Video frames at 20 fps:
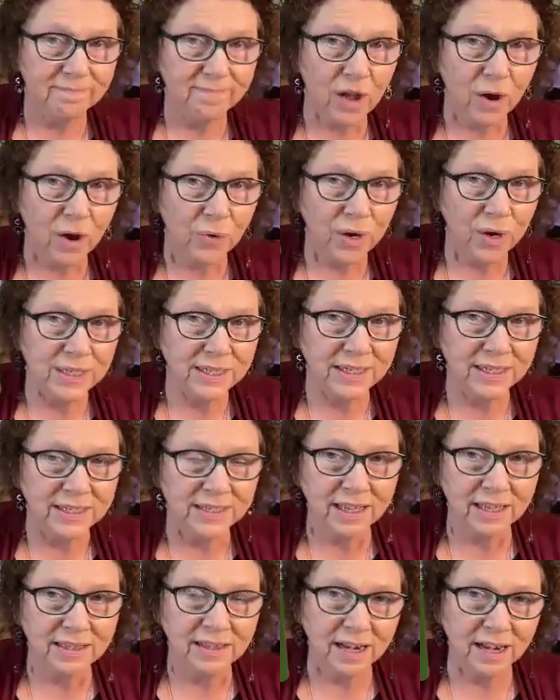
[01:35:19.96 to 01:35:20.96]
How crazy
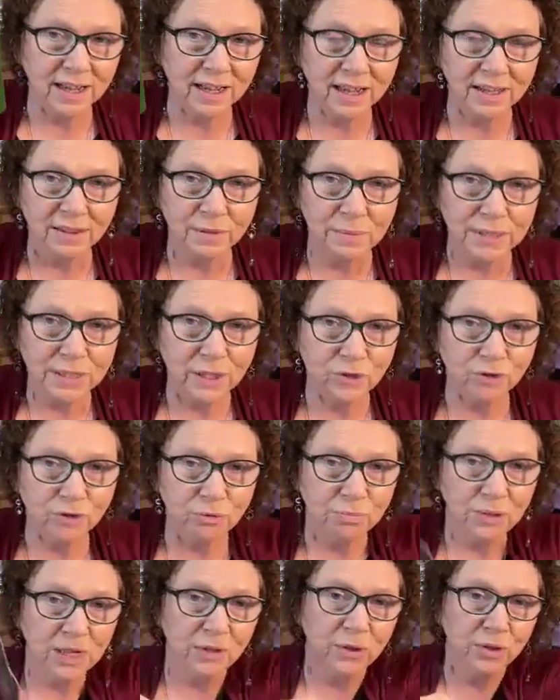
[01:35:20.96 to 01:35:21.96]
is that I got the message
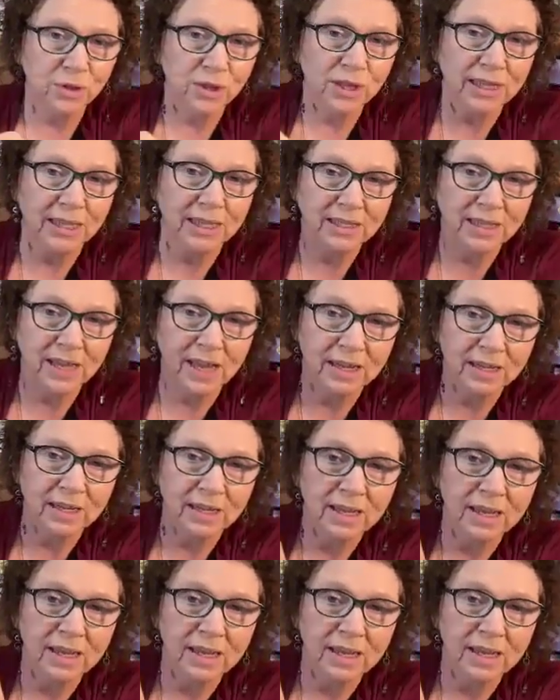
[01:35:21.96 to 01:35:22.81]
from the other thing like that?